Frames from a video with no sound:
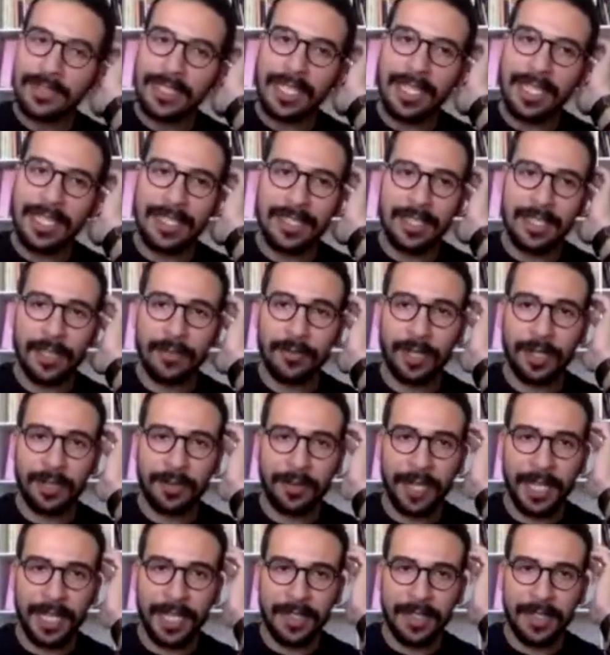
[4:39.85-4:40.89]
is that what
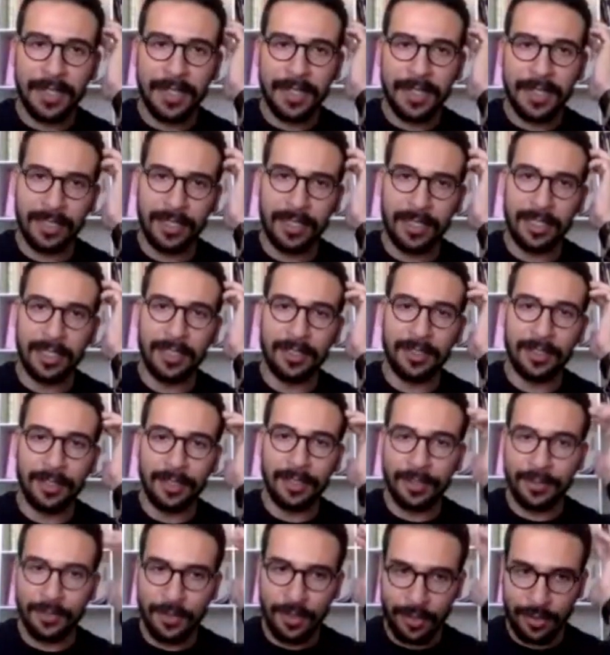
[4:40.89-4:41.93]
created the spatial data
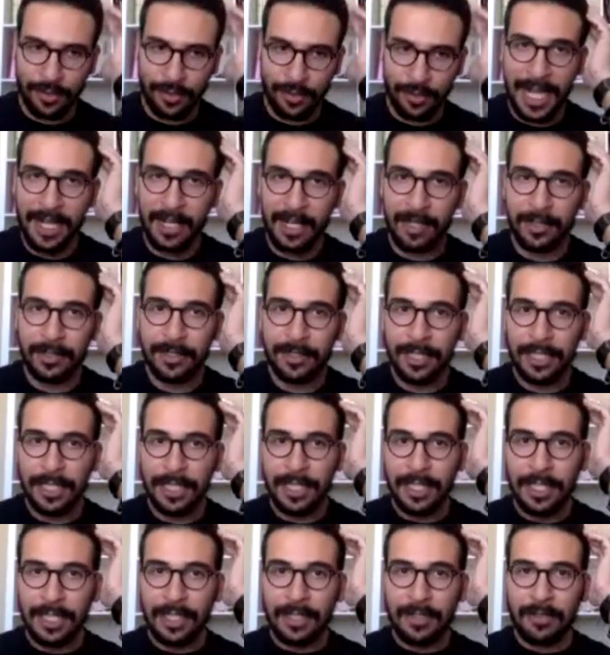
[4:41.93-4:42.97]
deluge. Now,
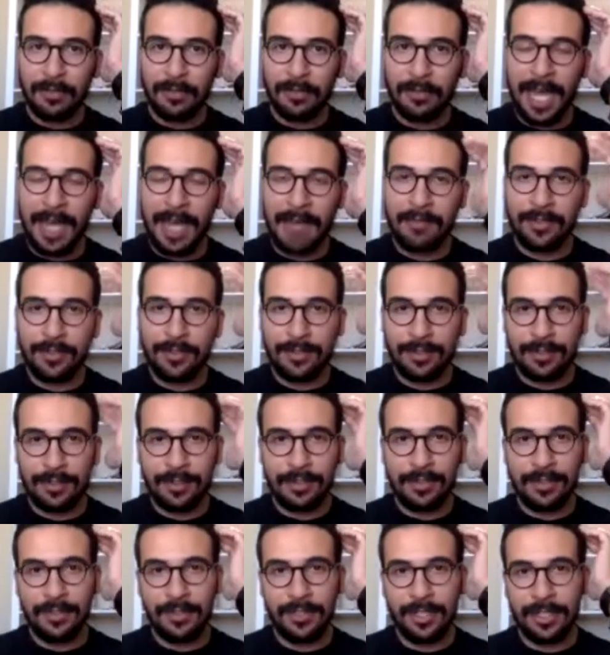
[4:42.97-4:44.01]
apps
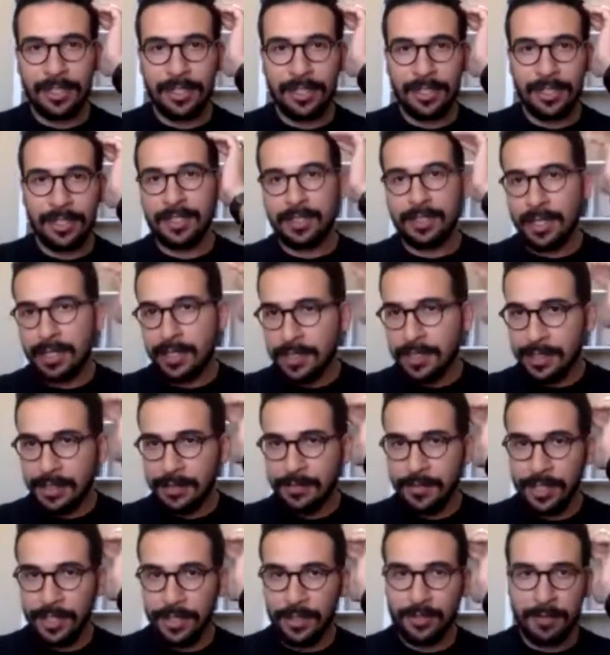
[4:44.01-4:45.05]
generates tons of
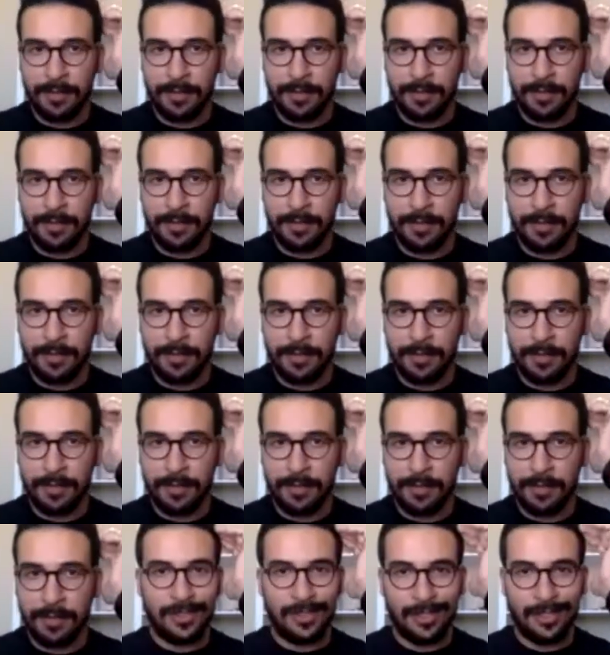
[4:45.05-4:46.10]
geospatial data.
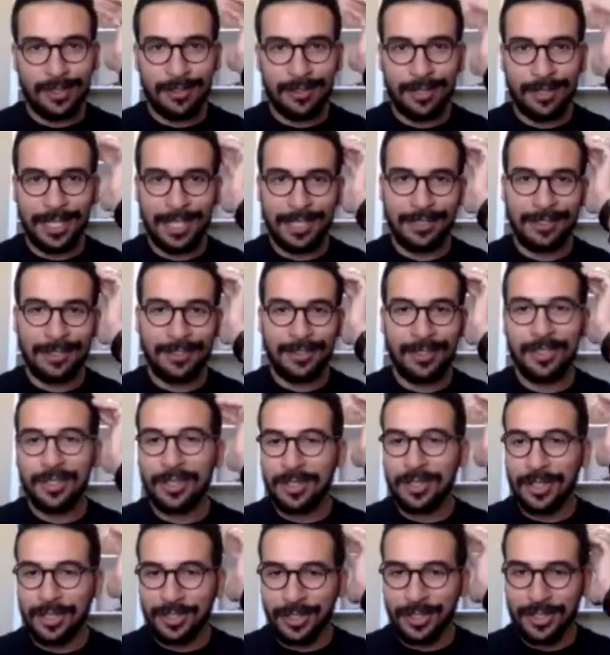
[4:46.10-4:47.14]
So, and these are
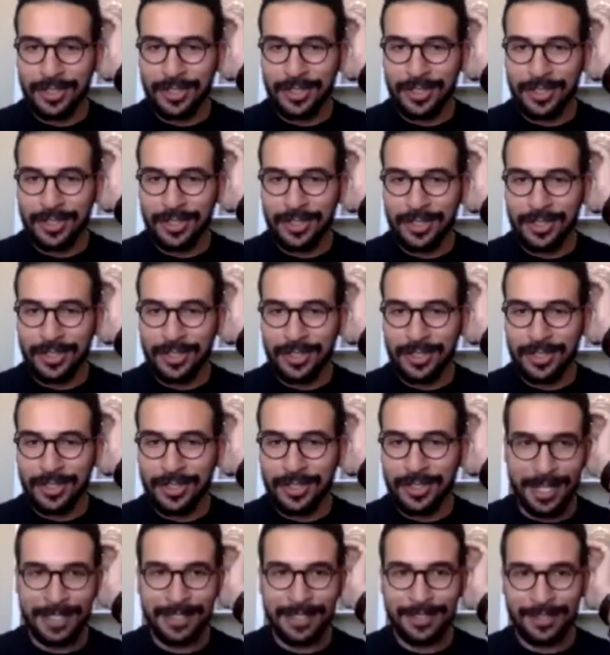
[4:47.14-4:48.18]
just examples,
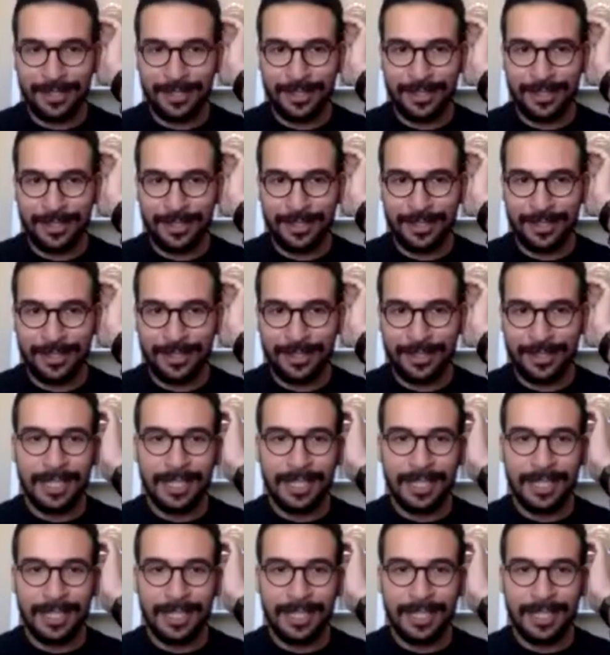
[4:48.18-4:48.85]
right? So,